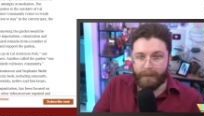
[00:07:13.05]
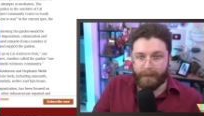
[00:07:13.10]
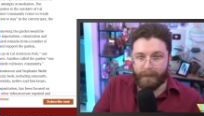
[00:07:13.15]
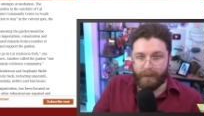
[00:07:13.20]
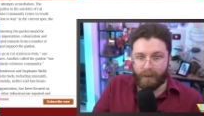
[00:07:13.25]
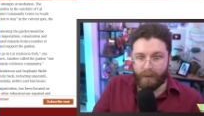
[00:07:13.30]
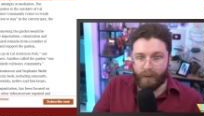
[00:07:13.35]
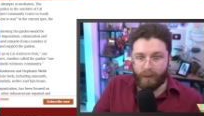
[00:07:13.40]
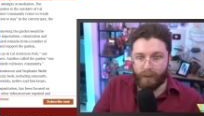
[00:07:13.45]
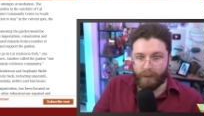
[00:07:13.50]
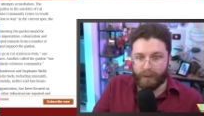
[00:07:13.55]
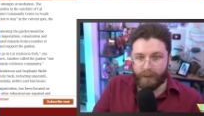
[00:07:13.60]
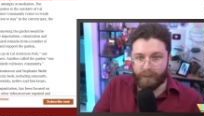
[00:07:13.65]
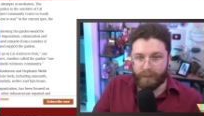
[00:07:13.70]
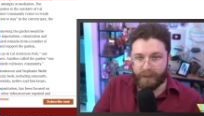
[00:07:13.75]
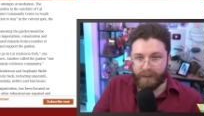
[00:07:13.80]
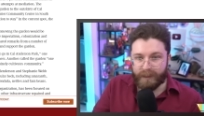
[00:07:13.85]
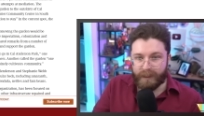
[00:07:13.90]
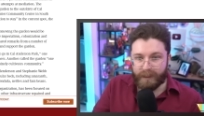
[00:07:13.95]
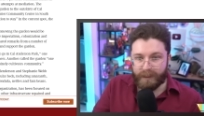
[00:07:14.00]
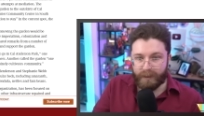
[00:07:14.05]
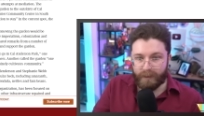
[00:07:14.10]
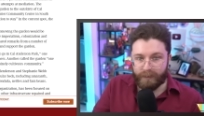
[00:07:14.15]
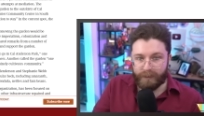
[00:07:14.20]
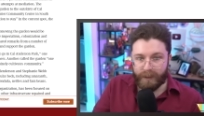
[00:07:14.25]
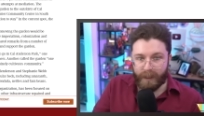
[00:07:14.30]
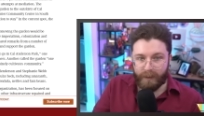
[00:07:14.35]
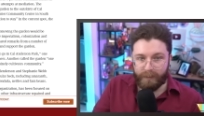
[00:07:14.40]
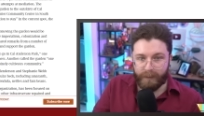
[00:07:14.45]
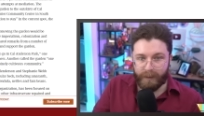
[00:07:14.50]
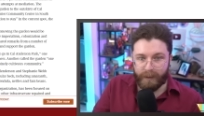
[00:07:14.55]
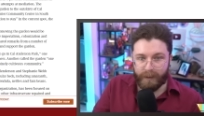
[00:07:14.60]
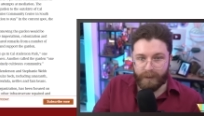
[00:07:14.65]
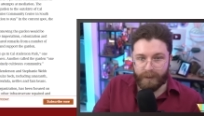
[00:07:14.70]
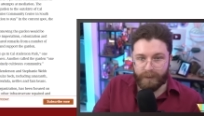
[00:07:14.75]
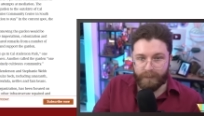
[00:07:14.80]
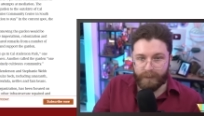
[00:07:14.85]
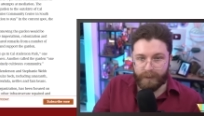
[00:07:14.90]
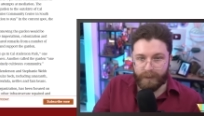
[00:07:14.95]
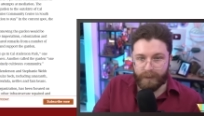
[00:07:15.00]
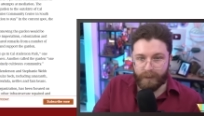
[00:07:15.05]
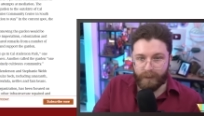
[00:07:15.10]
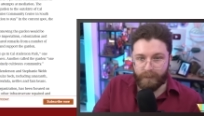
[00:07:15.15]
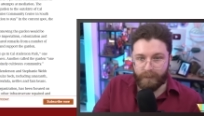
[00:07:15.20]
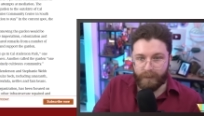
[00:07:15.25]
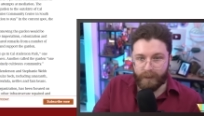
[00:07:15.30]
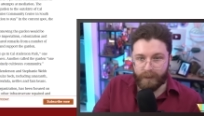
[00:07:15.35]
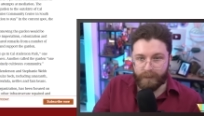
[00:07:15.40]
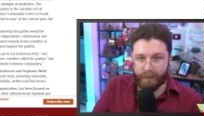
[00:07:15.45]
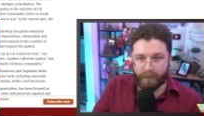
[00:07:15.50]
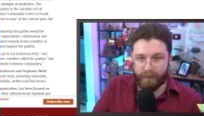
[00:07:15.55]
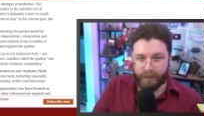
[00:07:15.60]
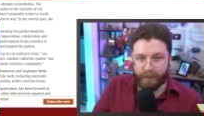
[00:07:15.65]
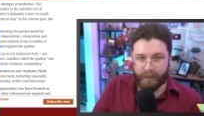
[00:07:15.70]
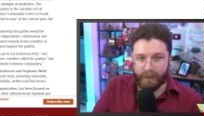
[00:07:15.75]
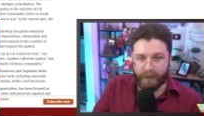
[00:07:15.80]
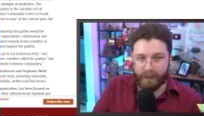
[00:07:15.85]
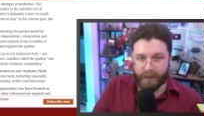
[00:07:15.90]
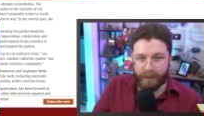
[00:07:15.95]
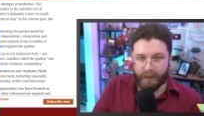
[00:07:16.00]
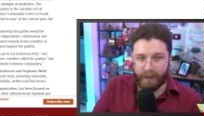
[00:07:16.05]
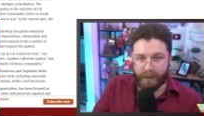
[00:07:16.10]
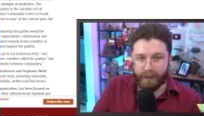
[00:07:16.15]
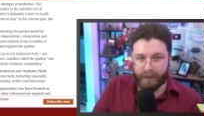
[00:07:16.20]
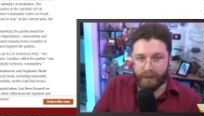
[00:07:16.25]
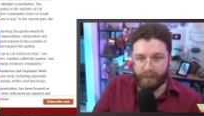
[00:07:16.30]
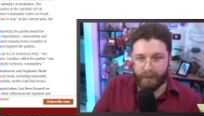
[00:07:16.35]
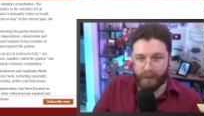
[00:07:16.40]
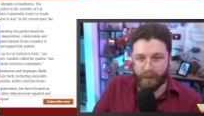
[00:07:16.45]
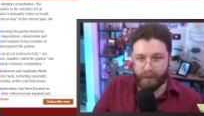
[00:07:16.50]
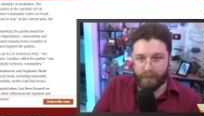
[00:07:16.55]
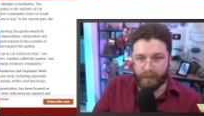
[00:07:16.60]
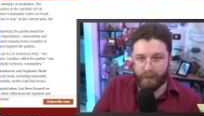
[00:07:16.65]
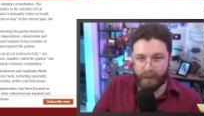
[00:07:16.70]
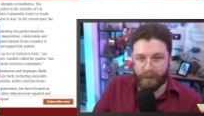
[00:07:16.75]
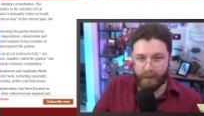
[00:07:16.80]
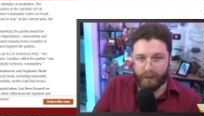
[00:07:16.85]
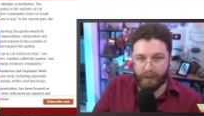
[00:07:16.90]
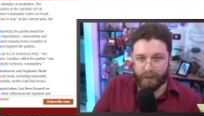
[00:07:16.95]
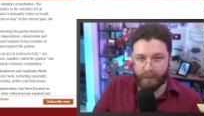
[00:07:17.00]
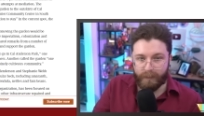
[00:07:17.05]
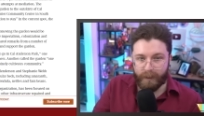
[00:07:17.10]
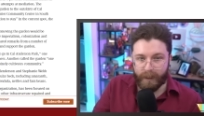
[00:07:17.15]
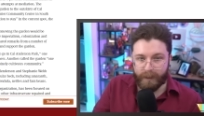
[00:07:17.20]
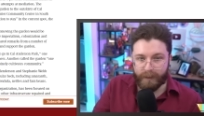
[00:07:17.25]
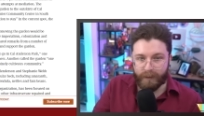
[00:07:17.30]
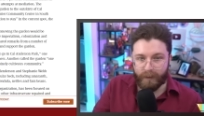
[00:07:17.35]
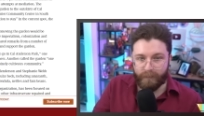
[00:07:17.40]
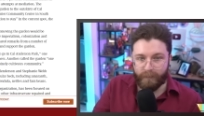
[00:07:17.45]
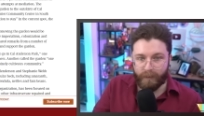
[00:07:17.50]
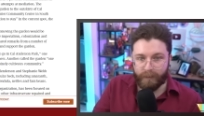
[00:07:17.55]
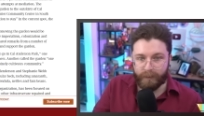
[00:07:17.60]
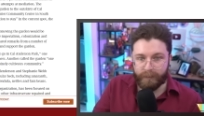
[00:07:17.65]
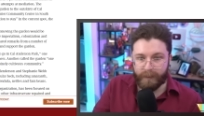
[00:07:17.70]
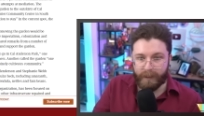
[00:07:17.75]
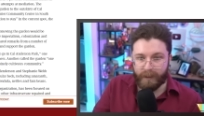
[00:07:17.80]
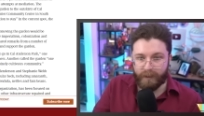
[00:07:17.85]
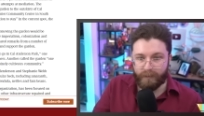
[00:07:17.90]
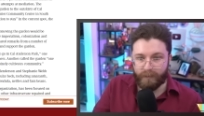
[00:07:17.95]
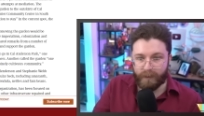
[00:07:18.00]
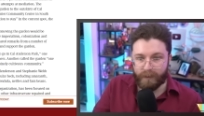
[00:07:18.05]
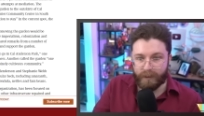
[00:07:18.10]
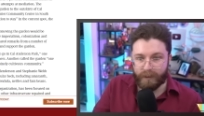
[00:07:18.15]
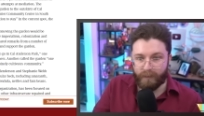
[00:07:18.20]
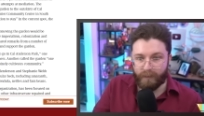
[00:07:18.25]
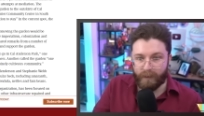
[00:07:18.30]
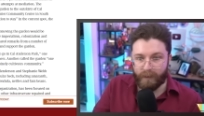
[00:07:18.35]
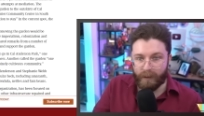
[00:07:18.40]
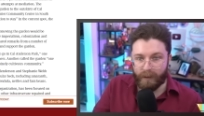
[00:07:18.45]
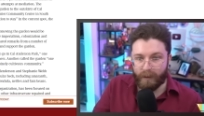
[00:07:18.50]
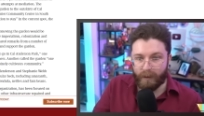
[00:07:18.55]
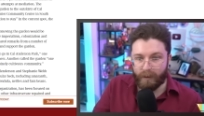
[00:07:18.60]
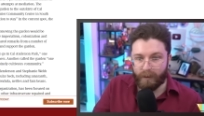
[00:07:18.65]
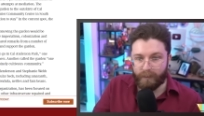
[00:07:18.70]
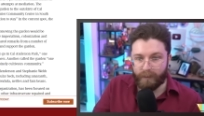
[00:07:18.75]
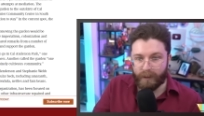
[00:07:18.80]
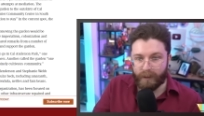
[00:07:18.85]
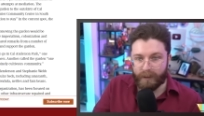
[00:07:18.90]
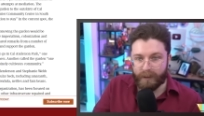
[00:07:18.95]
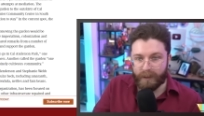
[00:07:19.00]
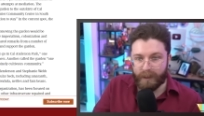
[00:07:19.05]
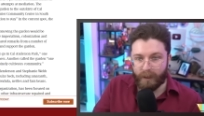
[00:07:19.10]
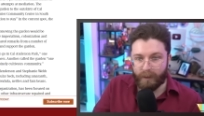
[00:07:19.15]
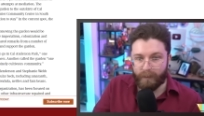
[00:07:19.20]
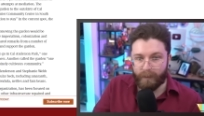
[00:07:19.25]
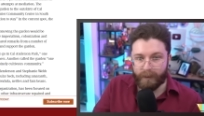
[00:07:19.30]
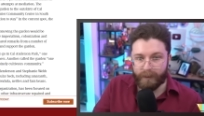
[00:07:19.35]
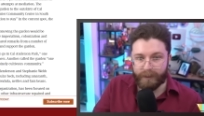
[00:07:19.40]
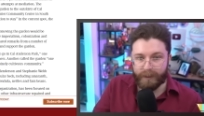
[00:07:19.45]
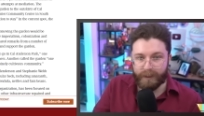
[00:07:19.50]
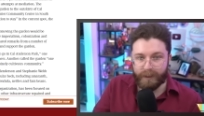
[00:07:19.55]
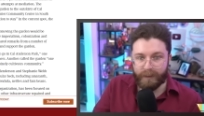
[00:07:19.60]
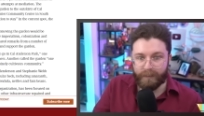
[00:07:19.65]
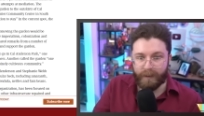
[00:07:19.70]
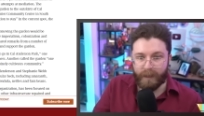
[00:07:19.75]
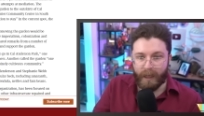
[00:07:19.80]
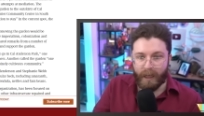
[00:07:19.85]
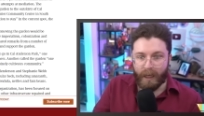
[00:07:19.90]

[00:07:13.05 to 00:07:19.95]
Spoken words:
In accordance with seasonal timeliness, please know the parks might respect the intense symbolic meaning. Should Black Star Farmers be interested in creating a garden within the Seattle park system?